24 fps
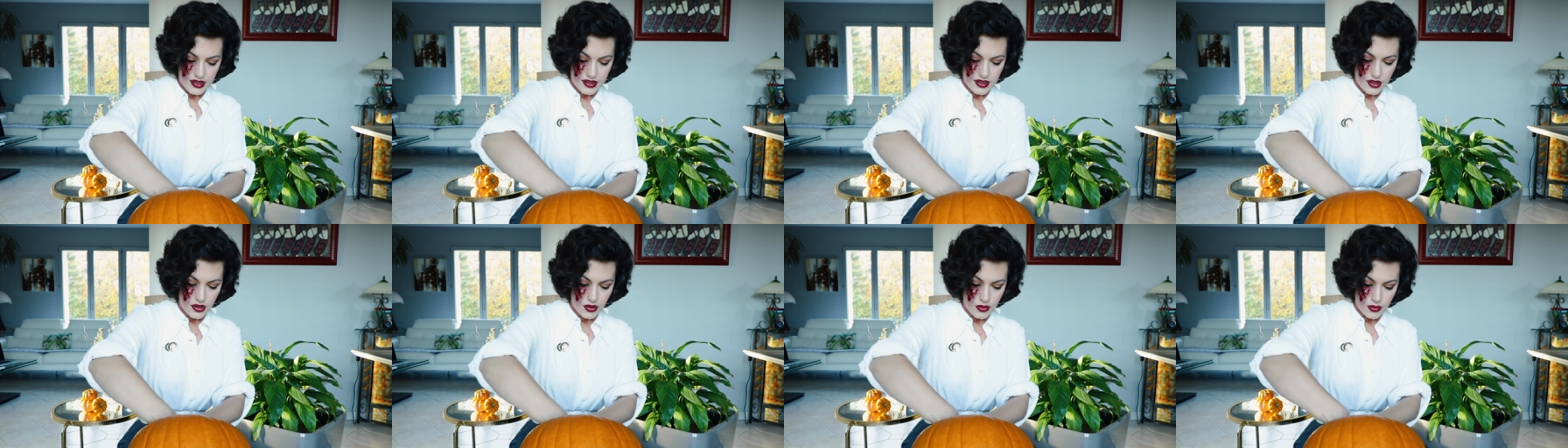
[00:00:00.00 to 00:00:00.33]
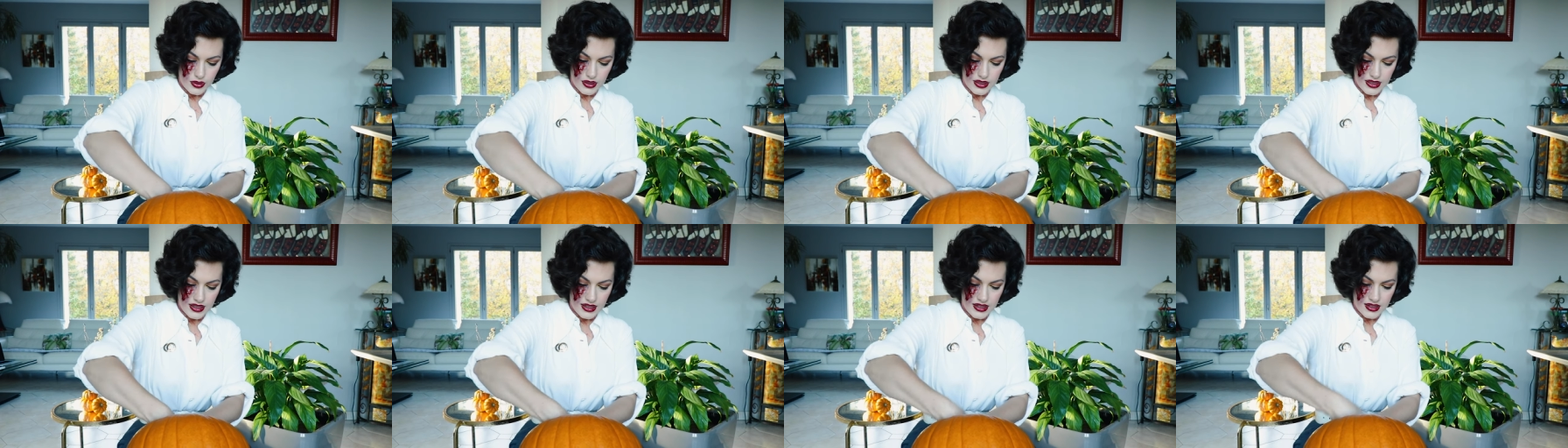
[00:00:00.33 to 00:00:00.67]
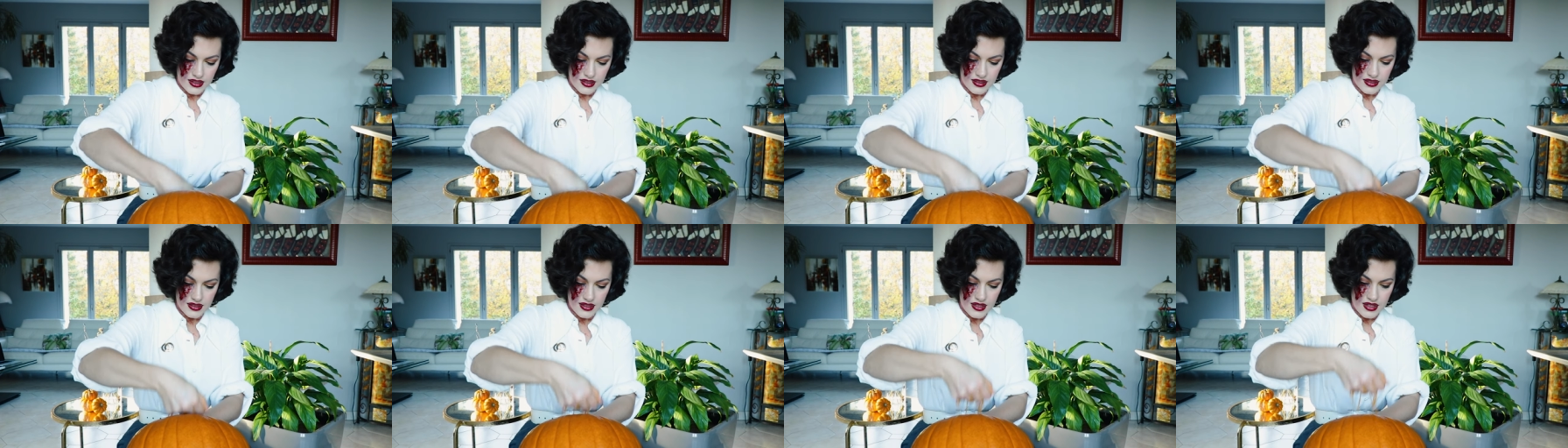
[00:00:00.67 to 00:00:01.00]
They don't
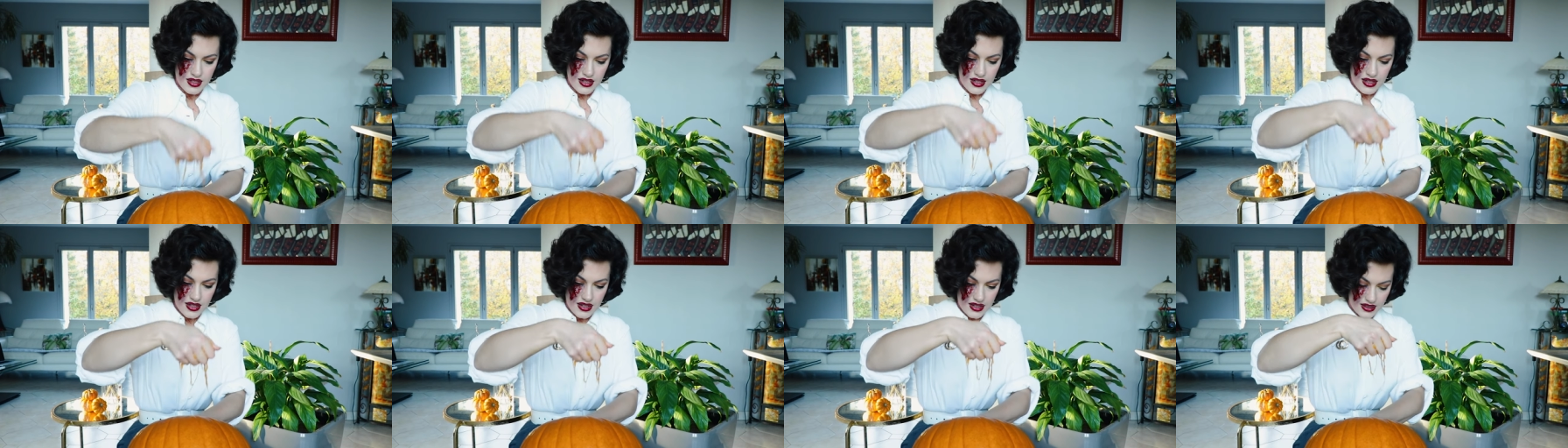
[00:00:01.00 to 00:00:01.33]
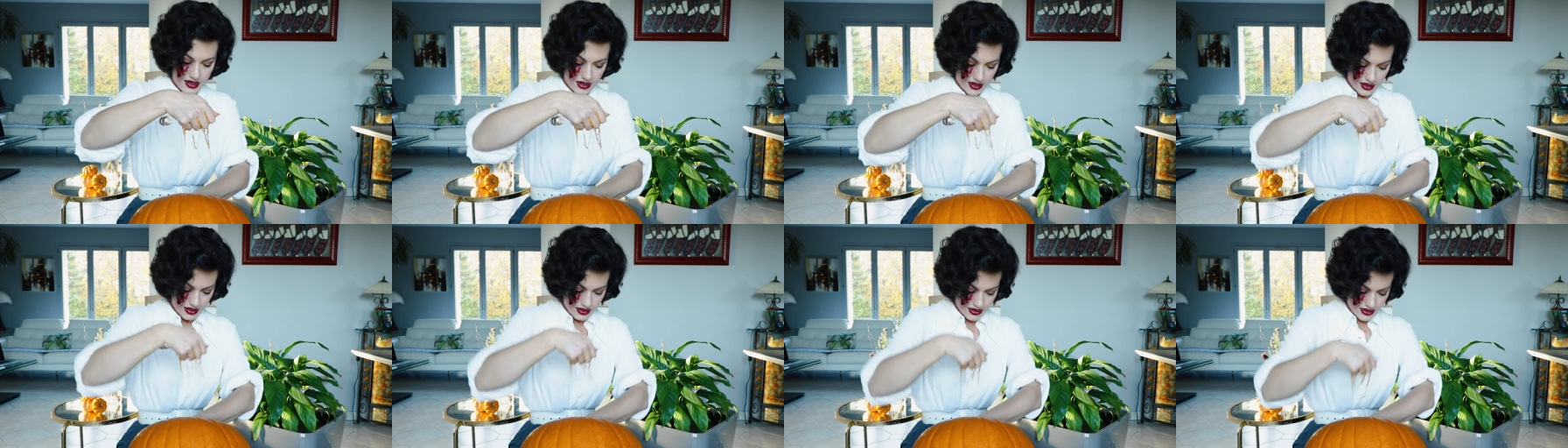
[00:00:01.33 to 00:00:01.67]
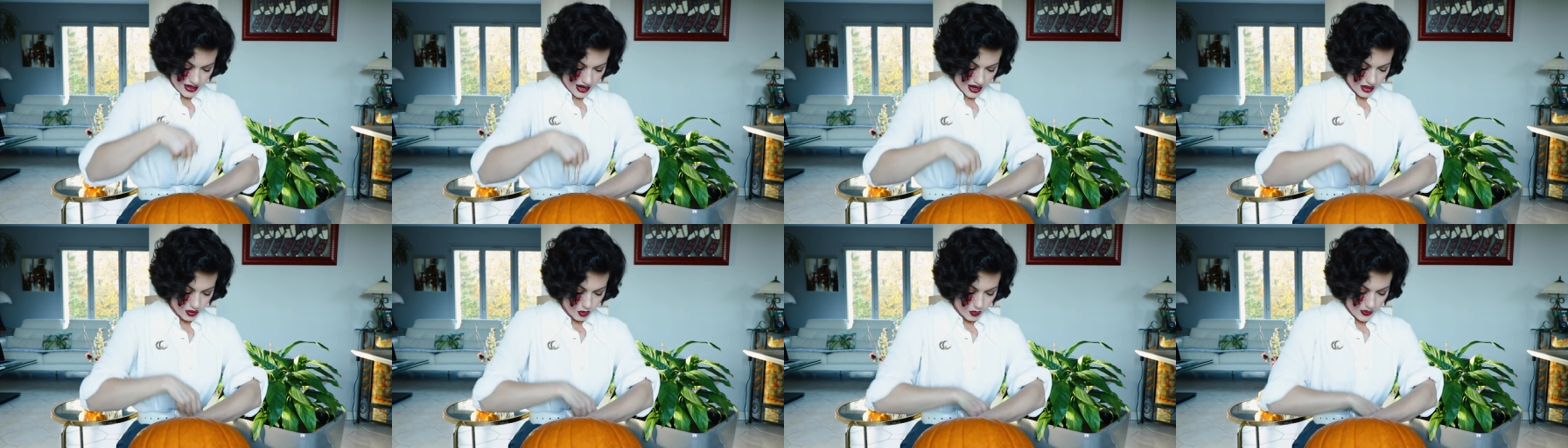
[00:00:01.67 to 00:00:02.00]
really get into
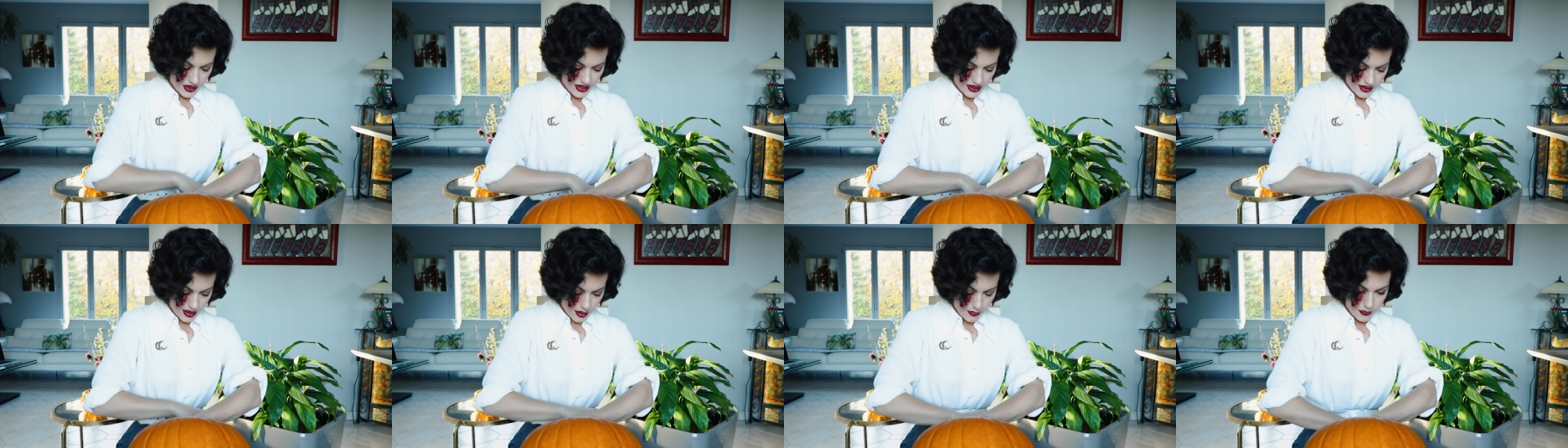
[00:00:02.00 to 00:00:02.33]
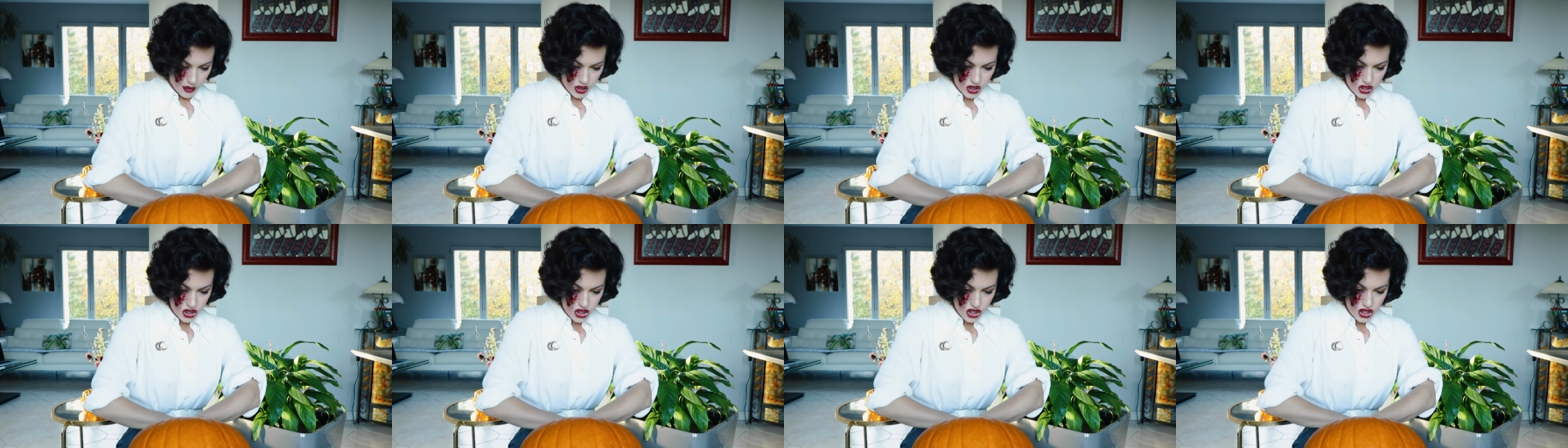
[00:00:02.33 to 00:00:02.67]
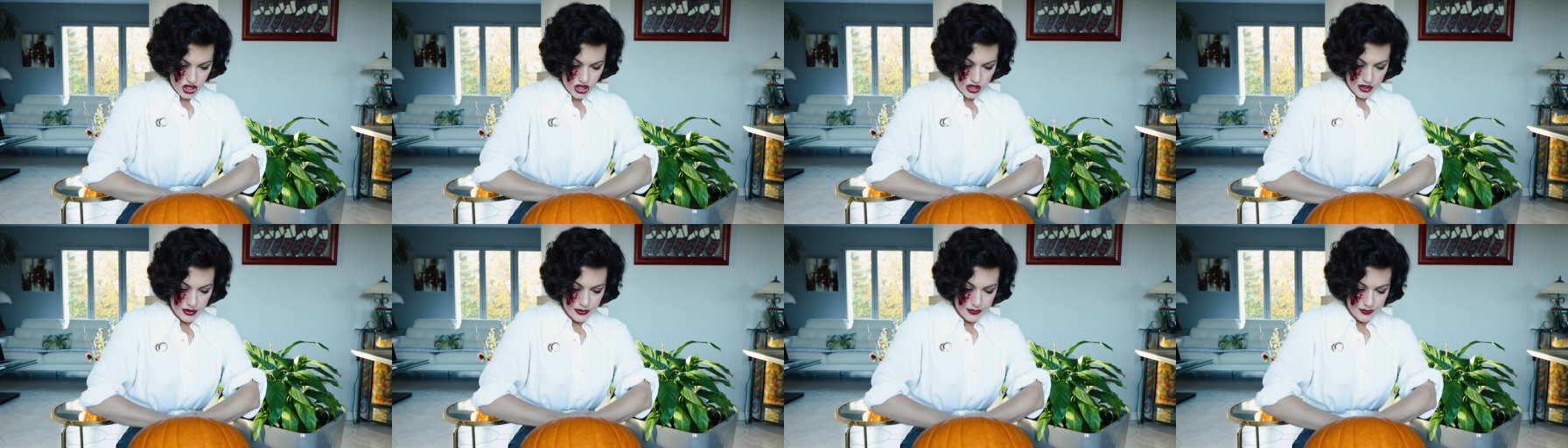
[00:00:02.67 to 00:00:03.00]
Halloween that
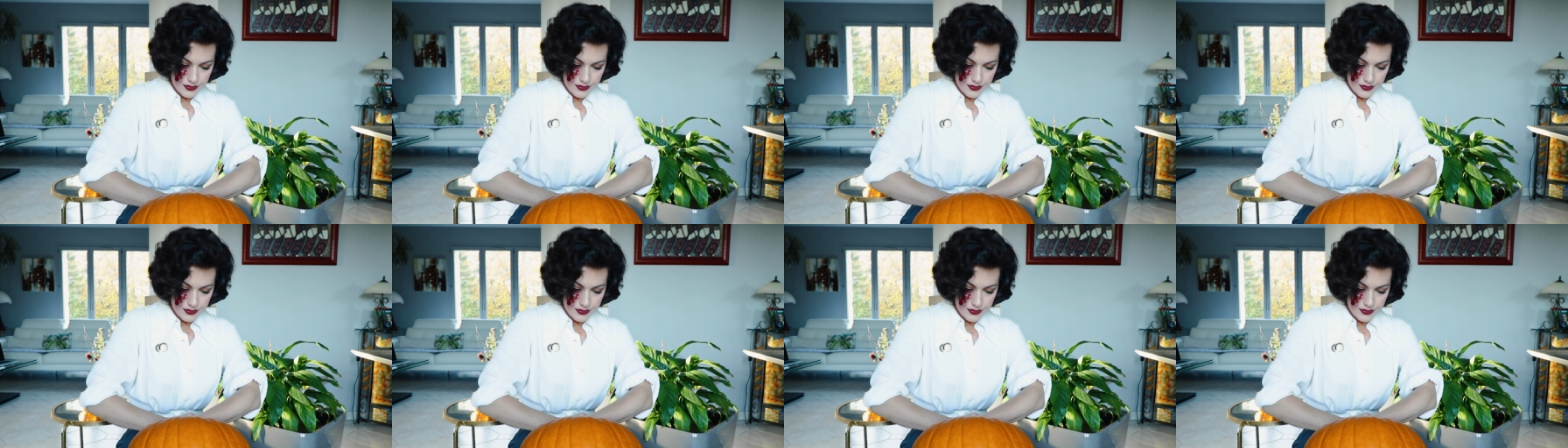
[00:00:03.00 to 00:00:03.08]
much,